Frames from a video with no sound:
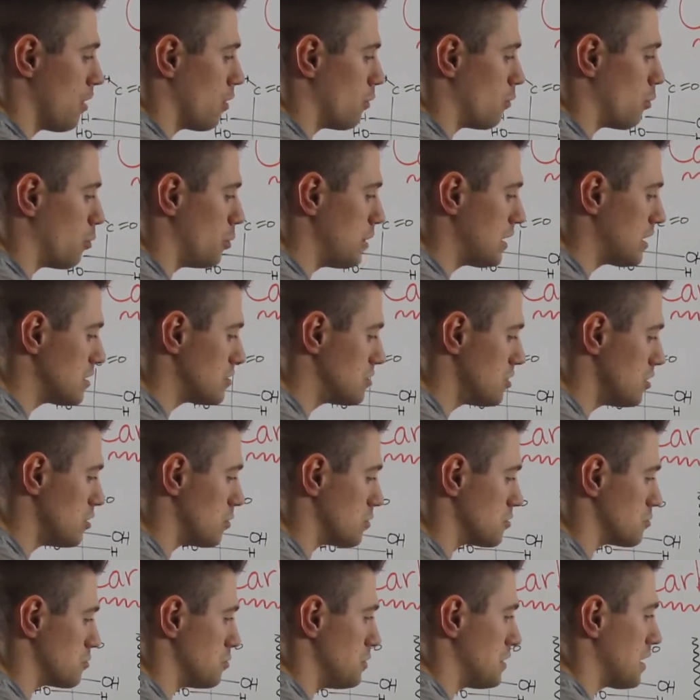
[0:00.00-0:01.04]
what we can do
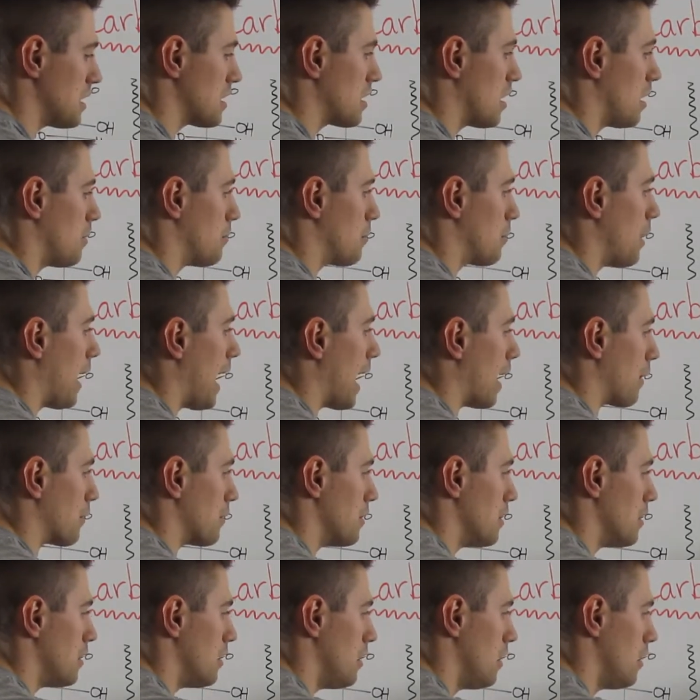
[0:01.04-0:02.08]
is we can come around
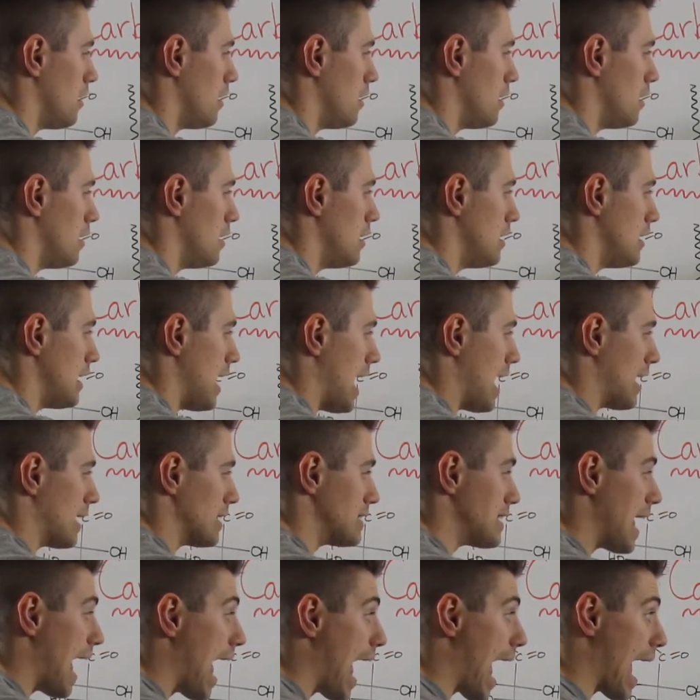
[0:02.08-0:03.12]
and
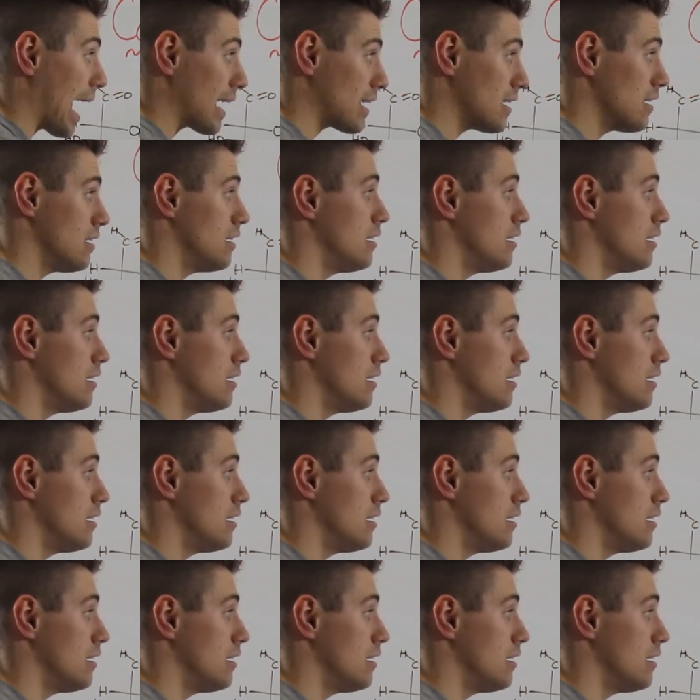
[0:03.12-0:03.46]
attack,